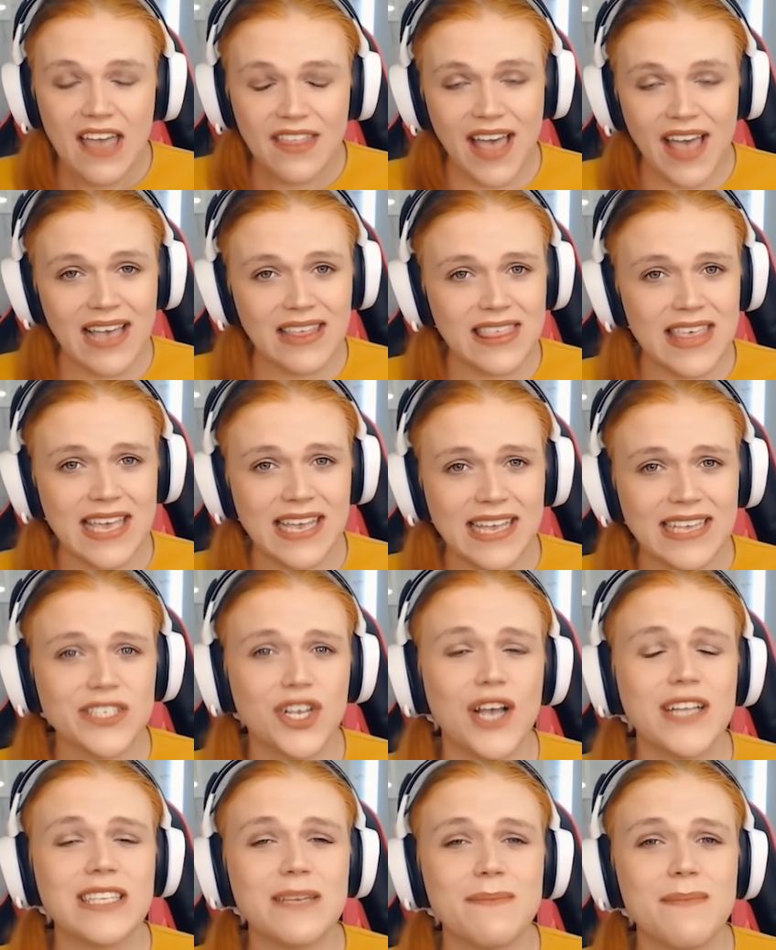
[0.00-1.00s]
that I think is
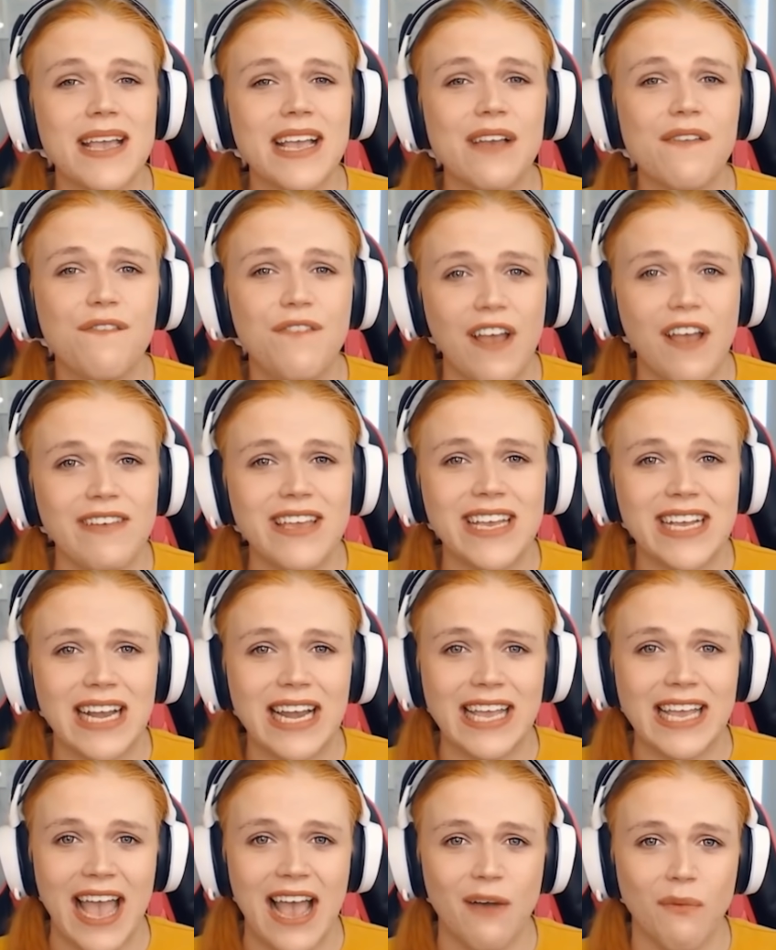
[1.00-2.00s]
going to make it very
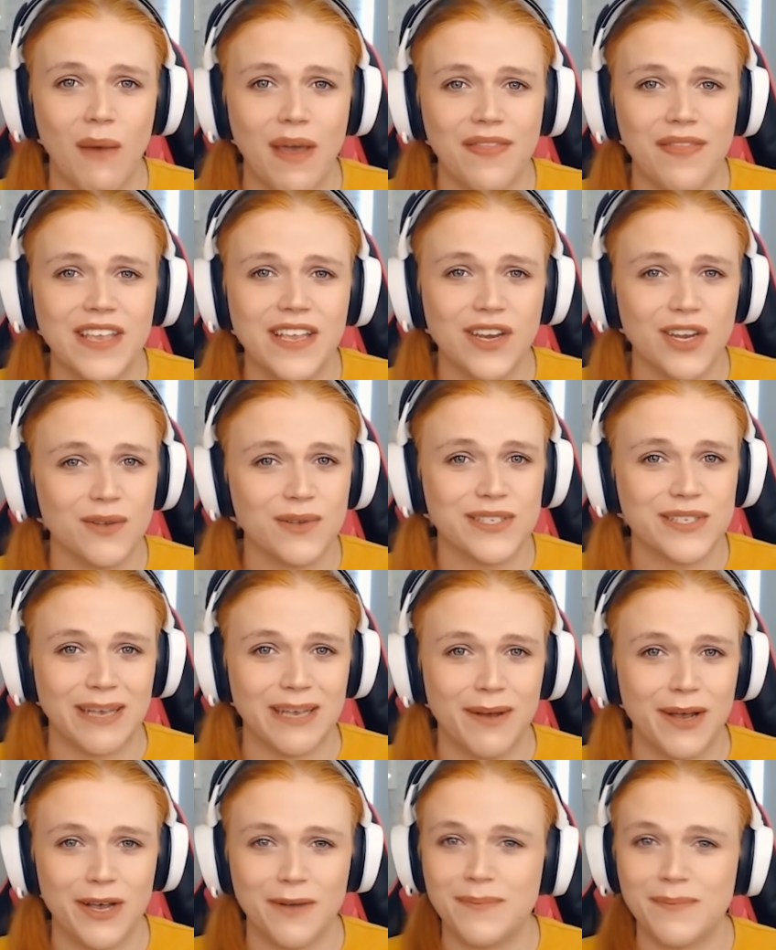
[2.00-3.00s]
clear when the new
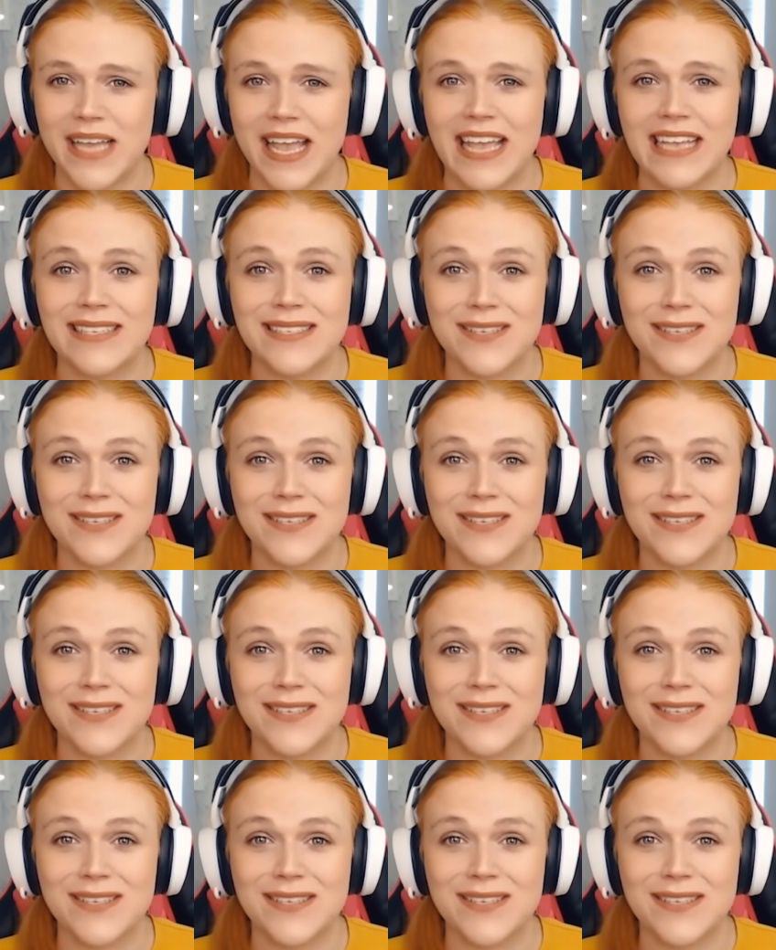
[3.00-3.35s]
summer update is